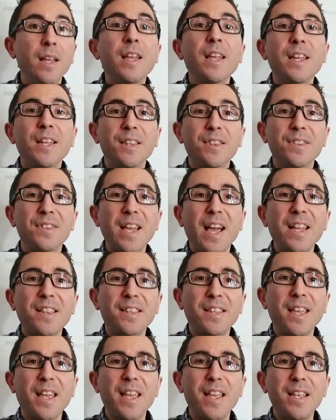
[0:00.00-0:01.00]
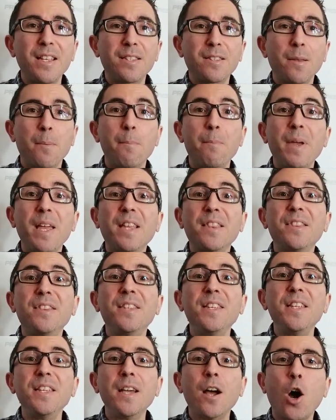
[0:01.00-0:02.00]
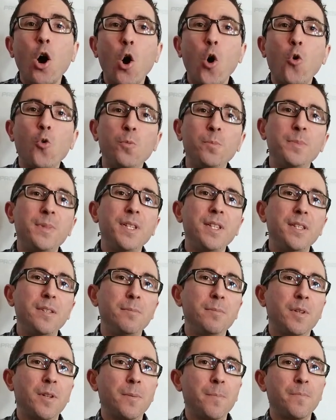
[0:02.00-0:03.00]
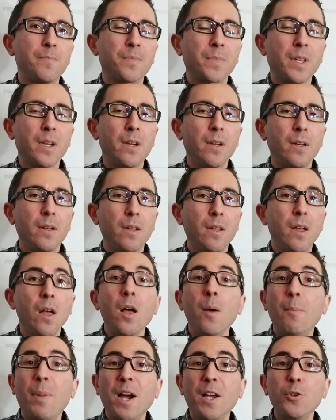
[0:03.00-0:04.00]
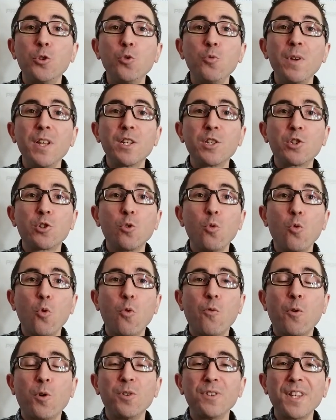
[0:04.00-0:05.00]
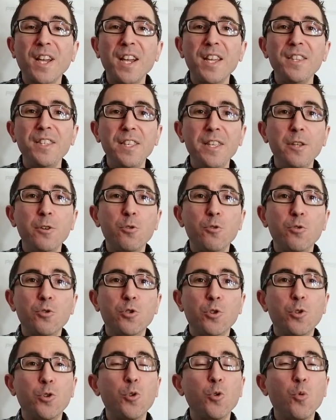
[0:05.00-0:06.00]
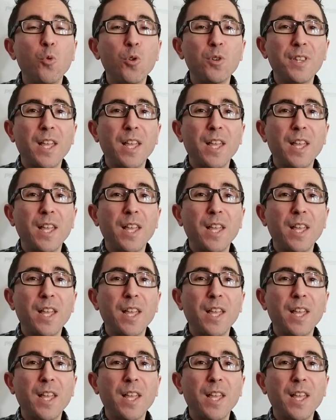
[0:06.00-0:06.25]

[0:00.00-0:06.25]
In that case, bet the home team. By doing so, over 9 years, you would